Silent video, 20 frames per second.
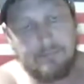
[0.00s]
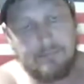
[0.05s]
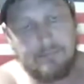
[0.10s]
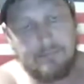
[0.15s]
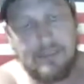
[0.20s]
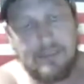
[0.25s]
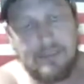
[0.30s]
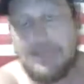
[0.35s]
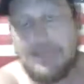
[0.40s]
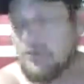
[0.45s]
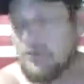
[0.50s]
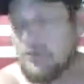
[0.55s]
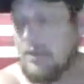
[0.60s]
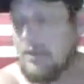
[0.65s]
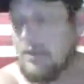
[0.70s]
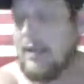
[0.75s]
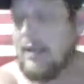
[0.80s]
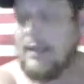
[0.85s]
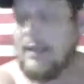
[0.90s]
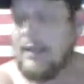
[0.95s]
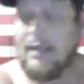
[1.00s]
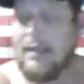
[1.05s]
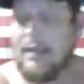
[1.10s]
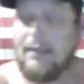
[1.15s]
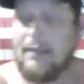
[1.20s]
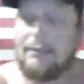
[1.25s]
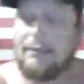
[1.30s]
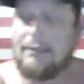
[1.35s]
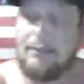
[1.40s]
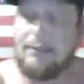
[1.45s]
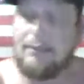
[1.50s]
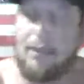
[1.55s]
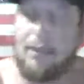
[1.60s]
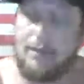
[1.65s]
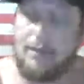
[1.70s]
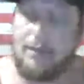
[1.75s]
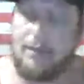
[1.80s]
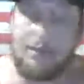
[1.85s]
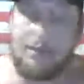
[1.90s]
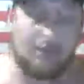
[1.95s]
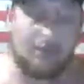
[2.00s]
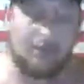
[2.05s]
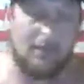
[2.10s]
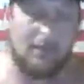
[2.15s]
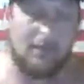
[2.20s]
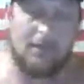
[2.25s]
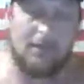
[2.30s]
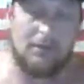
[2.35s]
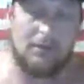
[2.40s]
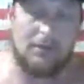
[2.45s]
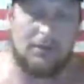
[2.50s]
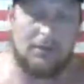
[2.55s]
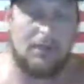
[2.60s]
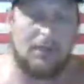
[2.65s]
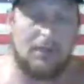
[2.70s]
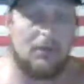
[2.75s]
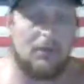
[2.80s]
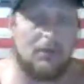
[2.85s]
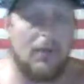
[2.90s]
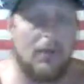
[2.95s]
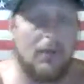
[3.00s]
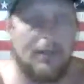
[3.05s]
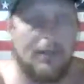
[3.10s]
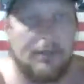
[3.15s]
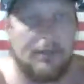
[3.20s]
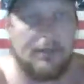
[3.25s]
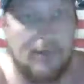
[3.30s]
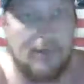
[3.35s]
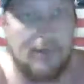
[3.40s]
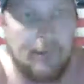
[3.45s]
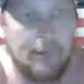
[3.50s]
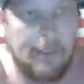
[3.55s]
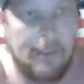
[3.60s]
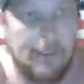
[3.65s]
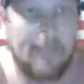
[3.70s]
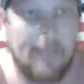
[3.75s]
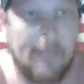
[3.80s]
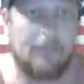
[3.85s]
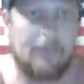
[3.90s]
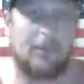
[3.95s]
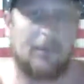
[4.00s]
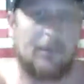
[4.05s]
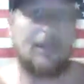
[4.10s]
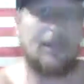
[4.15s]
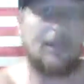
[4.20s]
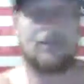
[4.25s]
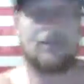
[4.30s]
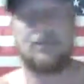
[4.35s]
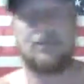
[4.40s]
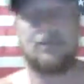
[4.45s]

And that's about it, other than the citizenship question on the damn census.